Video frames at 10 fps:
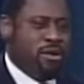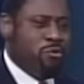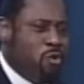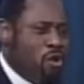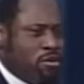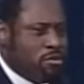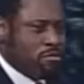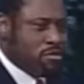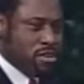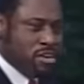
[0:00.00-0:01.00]
I walk
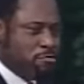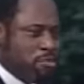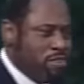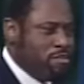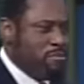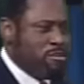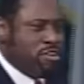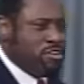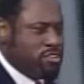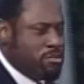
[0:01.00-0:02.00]
in front of an
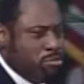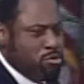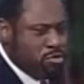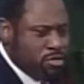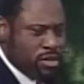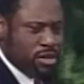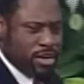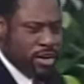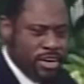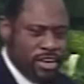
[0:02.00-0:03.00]
immigration booth
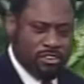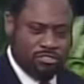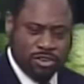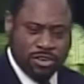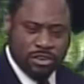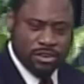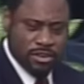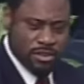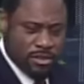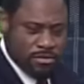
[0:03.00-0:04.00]
in any country,
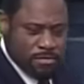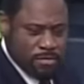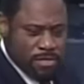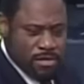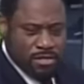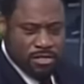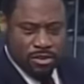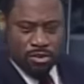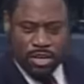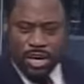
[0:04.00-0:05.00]
you
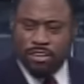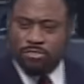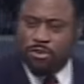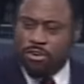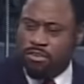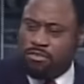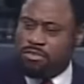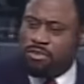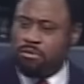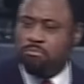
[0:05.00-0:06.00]
know they ask for?
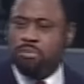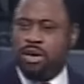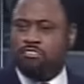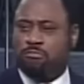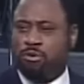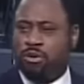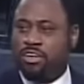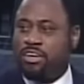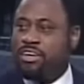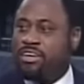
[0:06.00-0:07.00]
Passport.
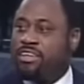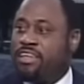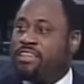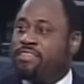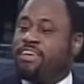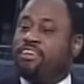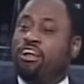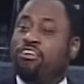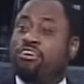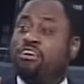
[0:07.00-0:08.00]
They're
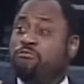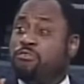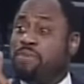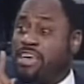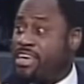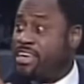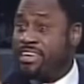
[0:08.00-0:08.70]
not looking for me.